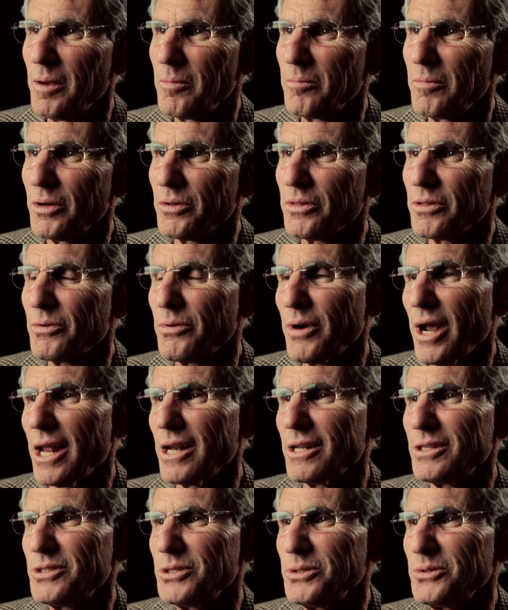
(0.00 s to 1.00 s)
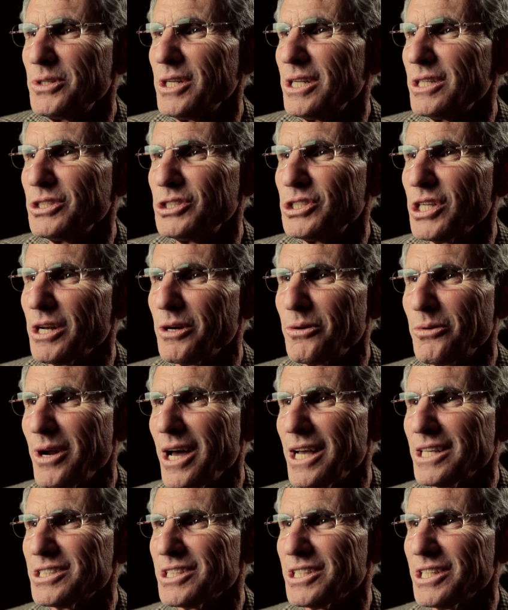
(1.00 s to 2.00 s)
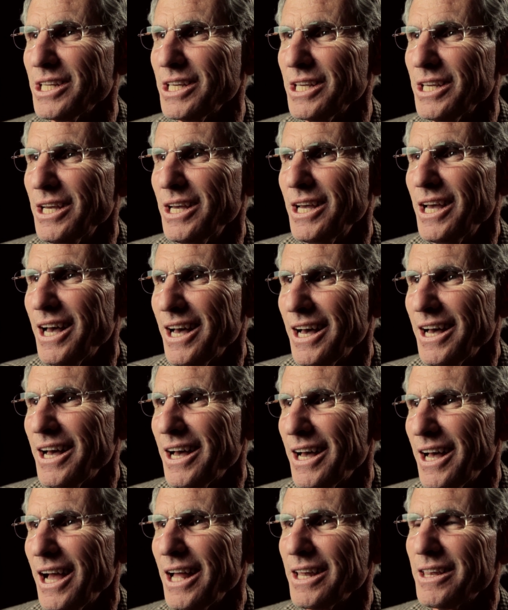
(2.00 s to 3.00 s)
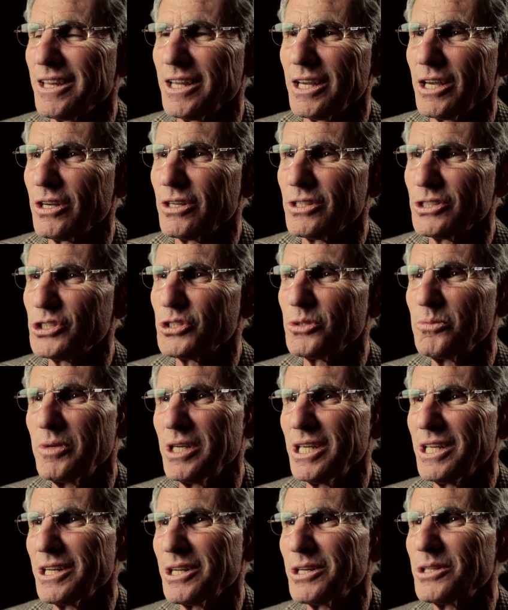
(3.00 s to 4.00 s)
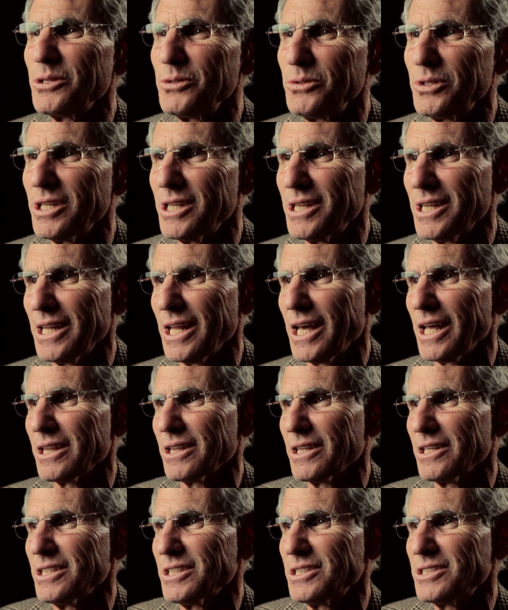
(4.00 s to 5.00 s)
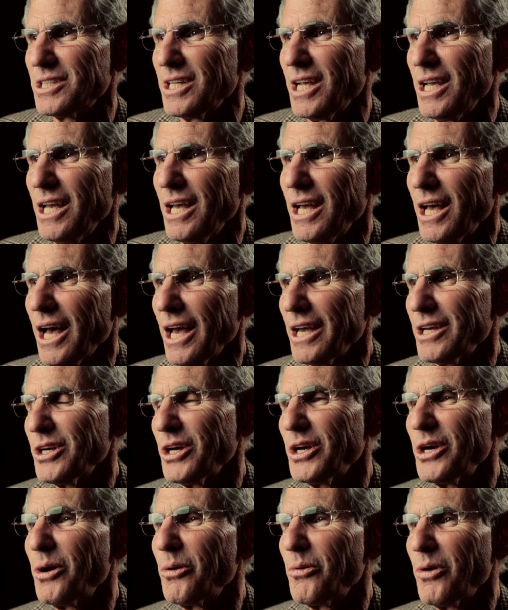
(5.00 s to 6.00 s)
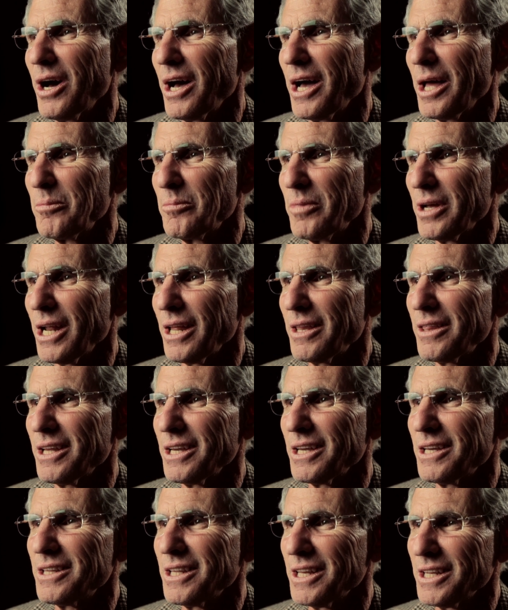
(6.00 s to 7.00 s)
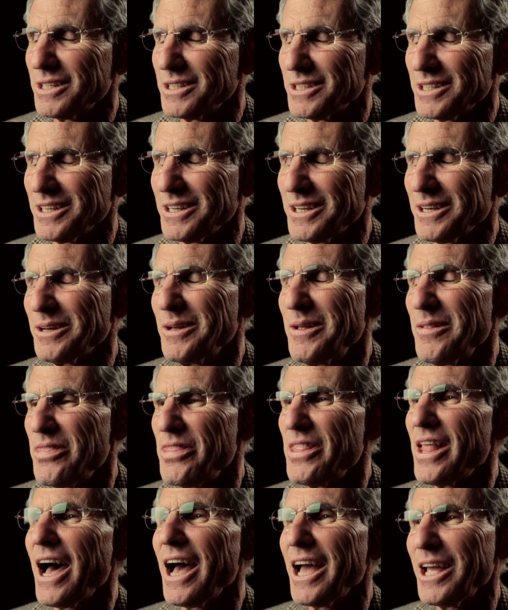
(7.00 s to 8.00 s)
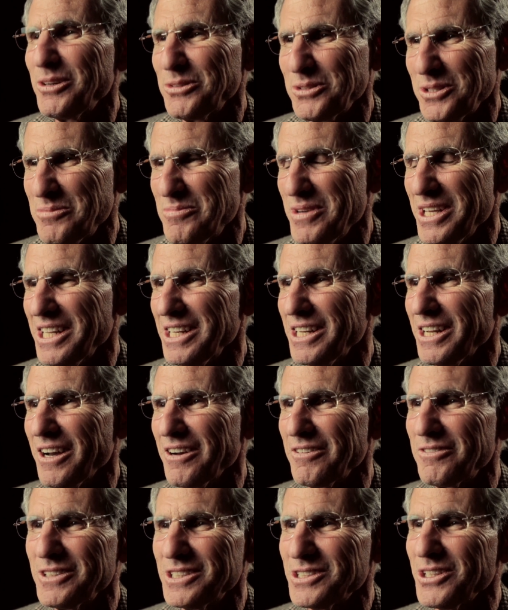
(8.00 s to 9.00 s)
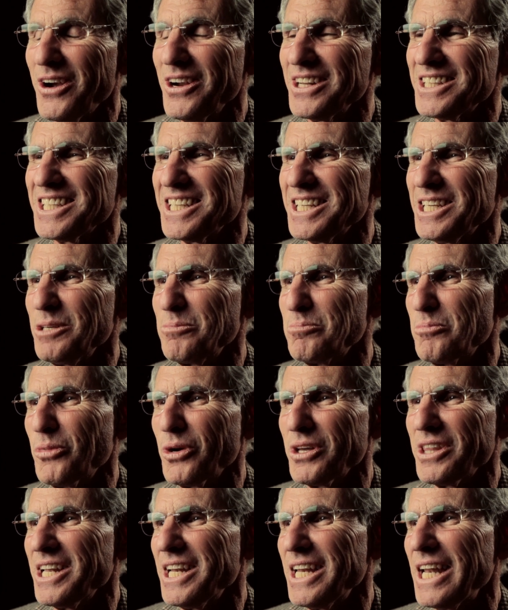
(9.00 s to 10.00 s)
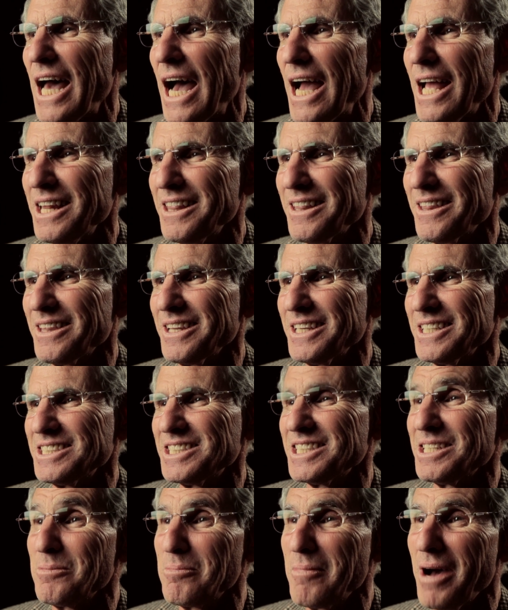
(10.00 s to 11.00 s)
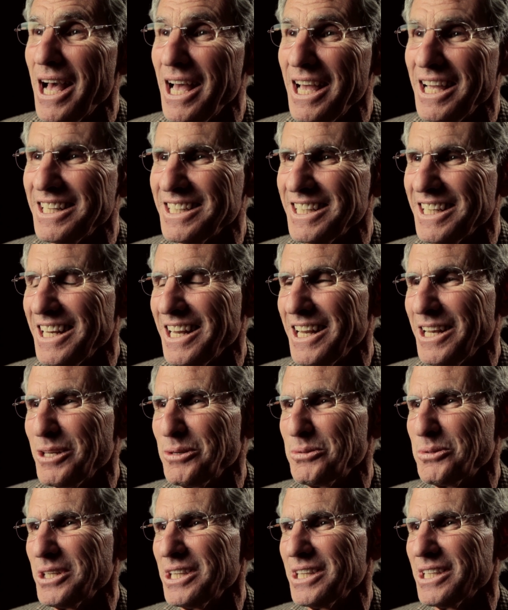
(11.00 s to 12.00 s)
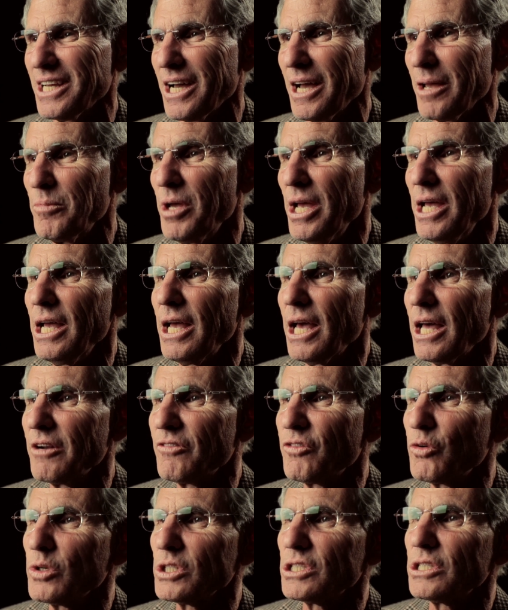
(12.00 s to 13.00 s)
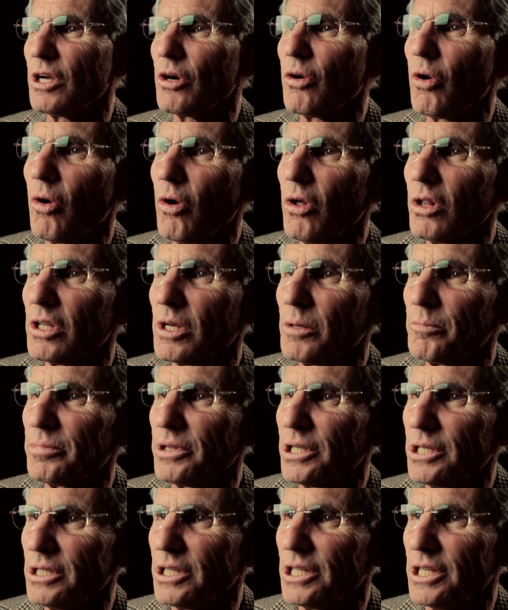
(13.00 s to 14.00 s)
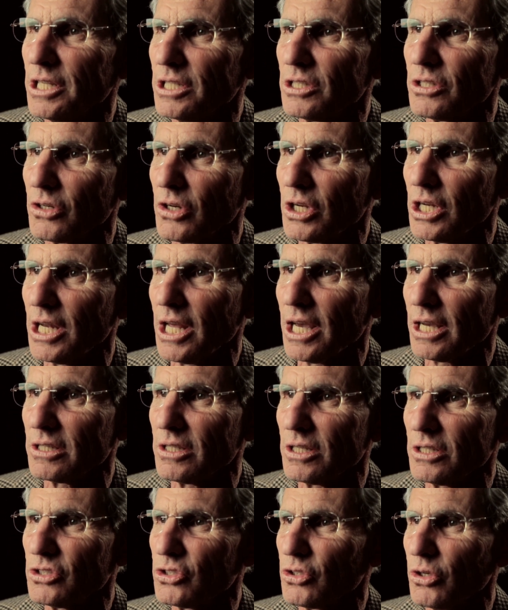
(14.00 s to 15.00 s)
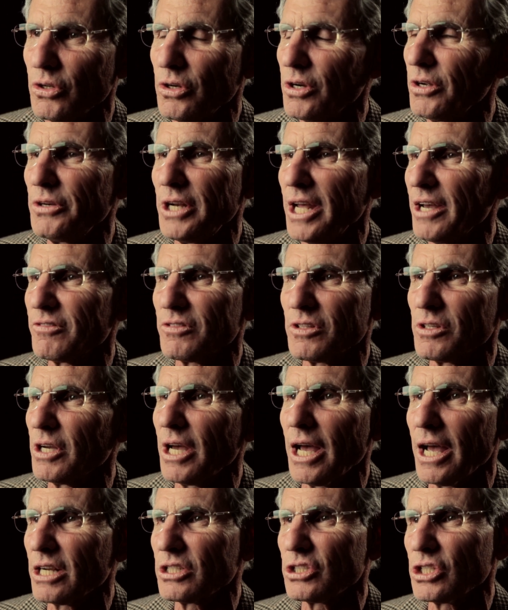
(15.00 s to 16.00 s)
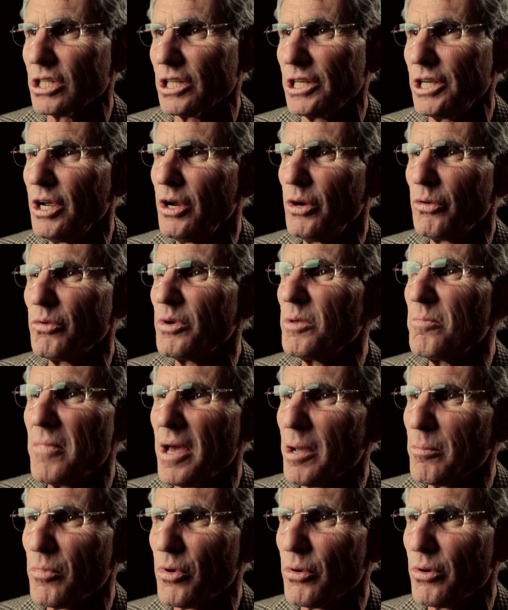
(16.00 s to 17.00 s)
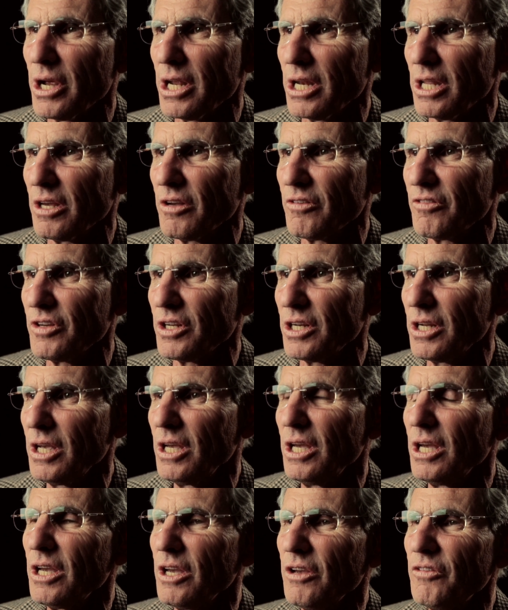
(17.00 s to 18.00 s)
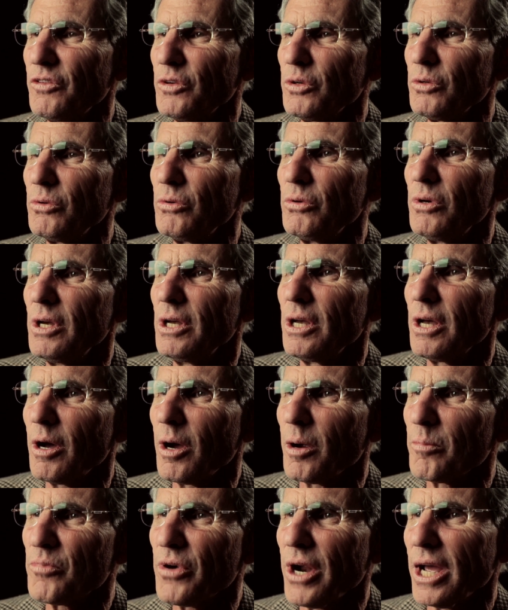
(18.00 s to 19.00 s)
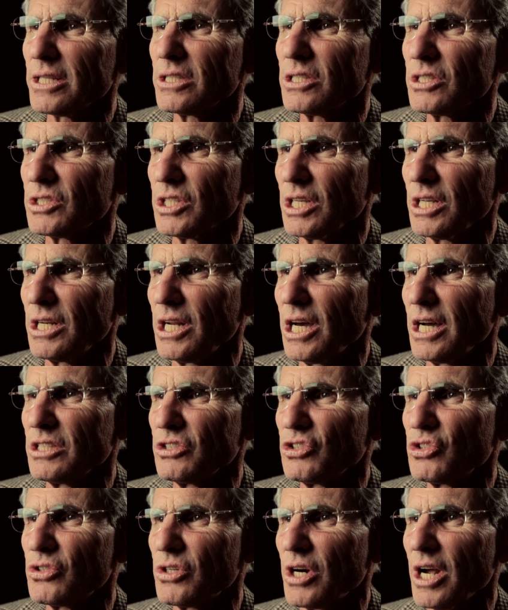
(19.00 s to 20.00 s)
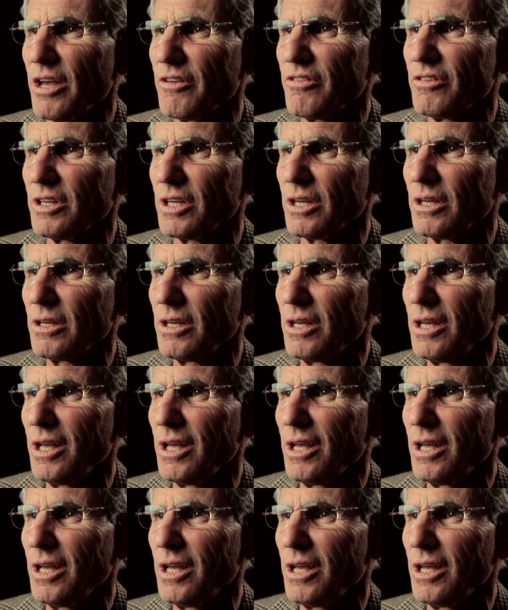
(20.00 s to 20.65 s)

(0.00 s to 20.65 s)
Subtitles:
both gratitude and generosity, I think, should be included in that list. I could go on, but I think that 9 would be enough. It's hard to keep more than 9 things in mind at any one time. And of course, they're all completely interconnected, so you don't have to actually remember any of it. If you are practicing non-striving,